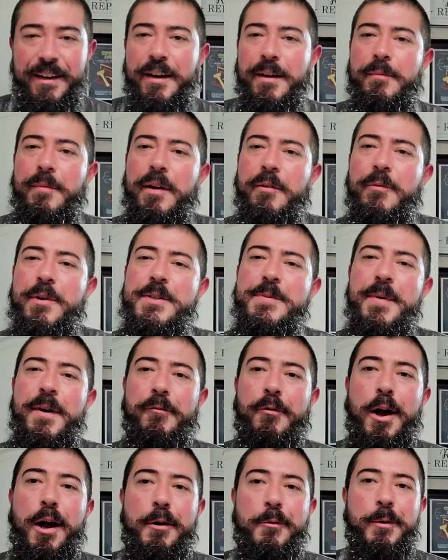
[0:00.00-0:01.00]
like, where's my
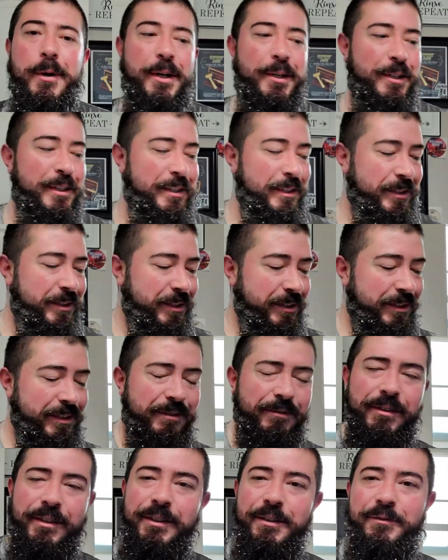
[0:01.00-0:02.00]
Rockwell? What
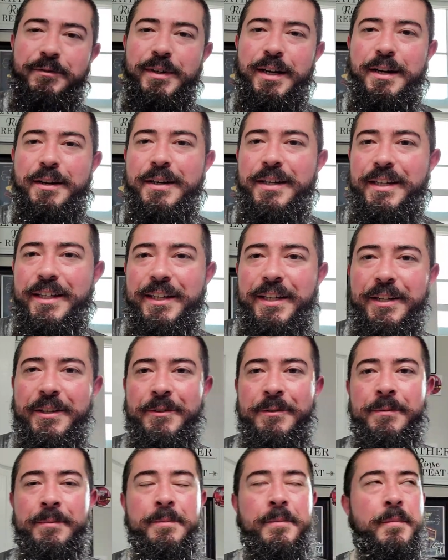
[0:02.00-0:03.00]
the fuck, you know?
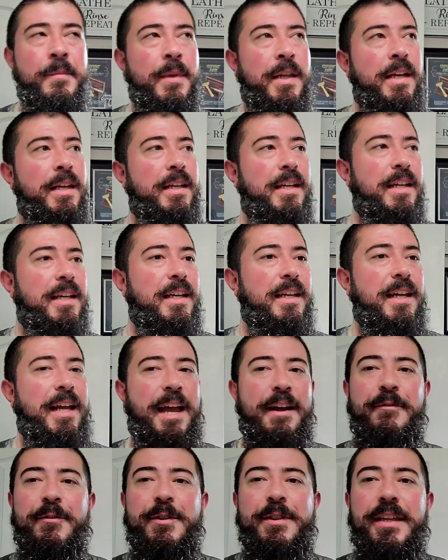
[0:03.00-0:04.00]

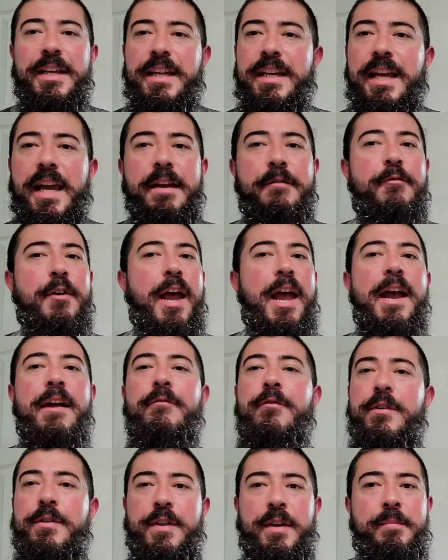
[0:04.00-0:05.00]
Everything he gave
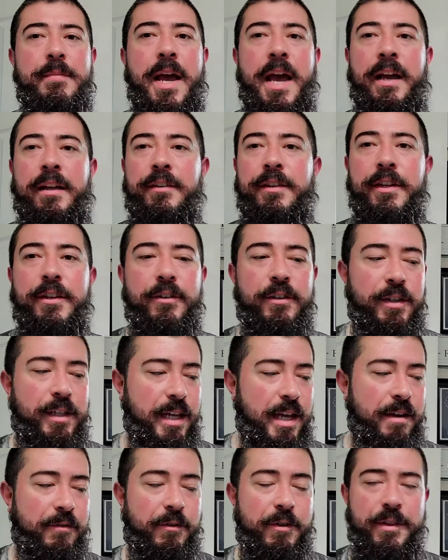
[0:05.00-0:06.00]
everything back, literally
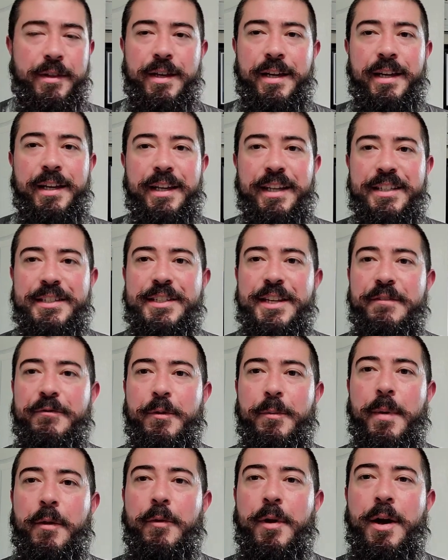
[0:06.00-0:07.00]
everything except for
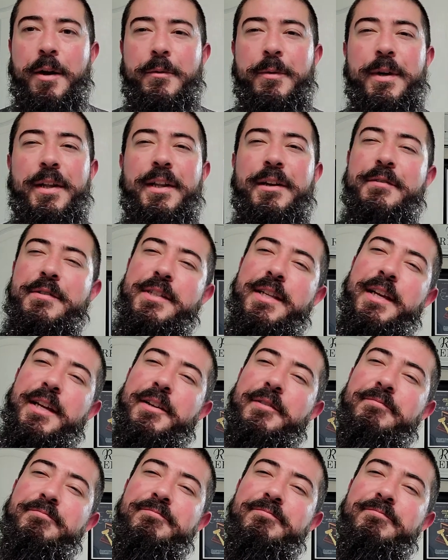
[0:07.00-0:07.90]
my Rockwell. I was like,